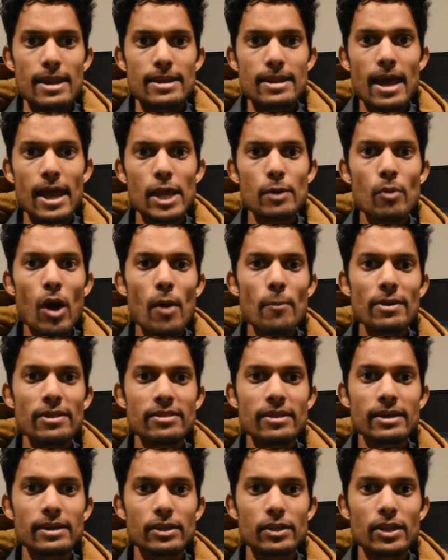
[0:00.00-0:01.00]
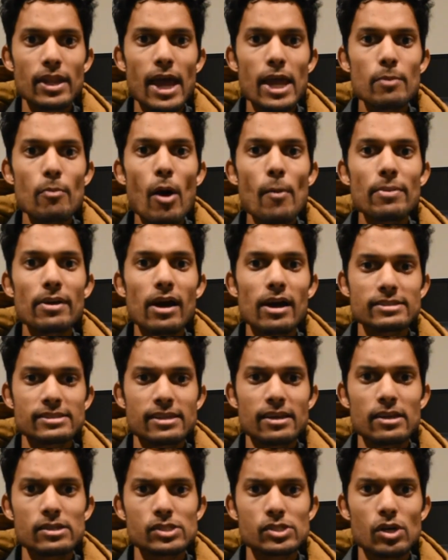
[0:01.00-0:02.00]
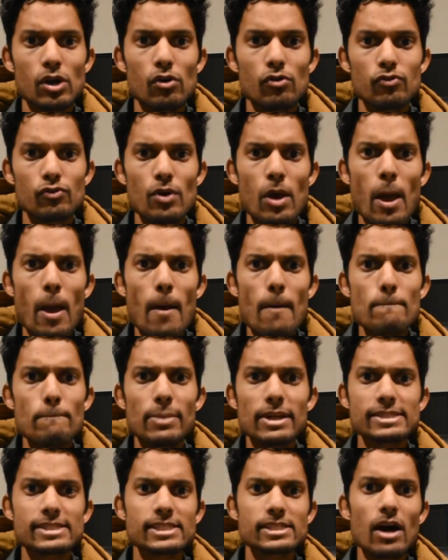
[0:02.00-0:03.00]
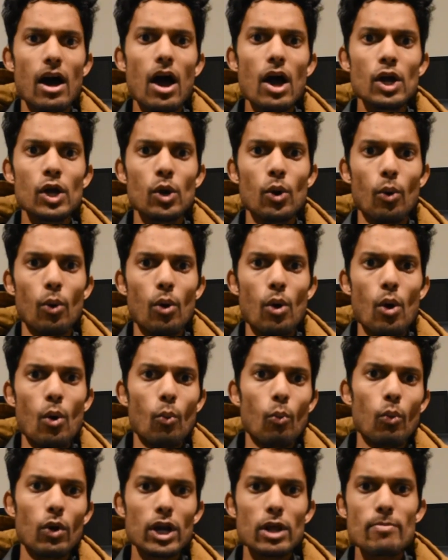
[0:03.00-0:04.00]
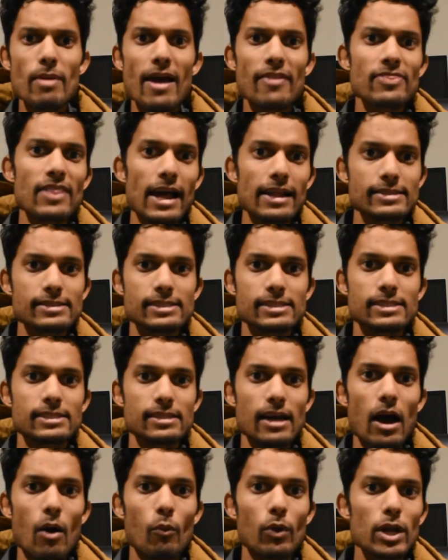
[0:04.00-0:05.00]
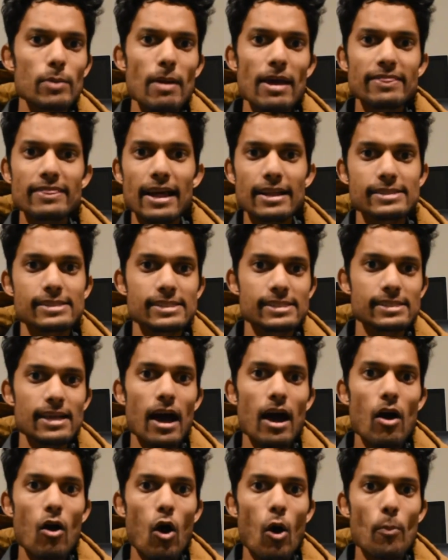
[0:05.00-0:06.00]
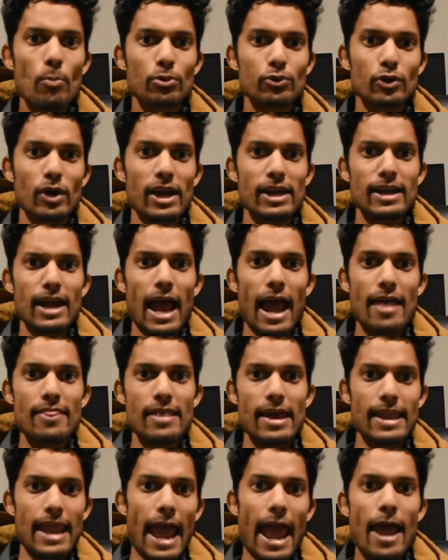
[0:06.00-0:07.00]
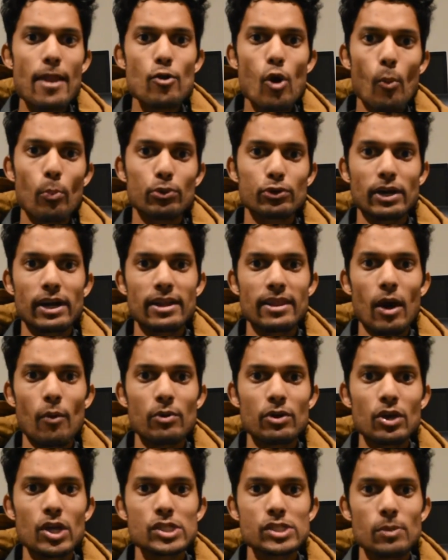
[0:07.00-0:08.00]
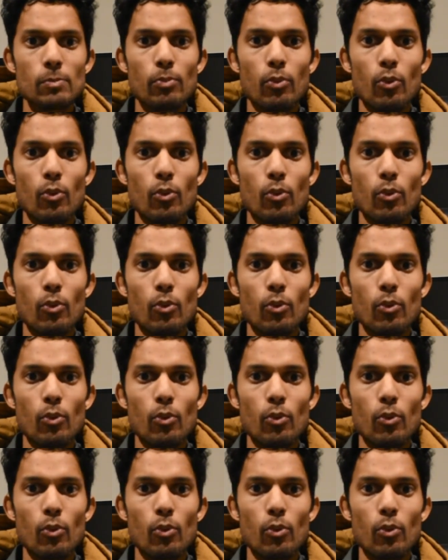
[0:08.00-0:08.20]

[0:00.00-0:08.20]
Now you might be thinking, now you might be asking yourself, but Sahil, what about that star? What about that star operator and that and operator that we use in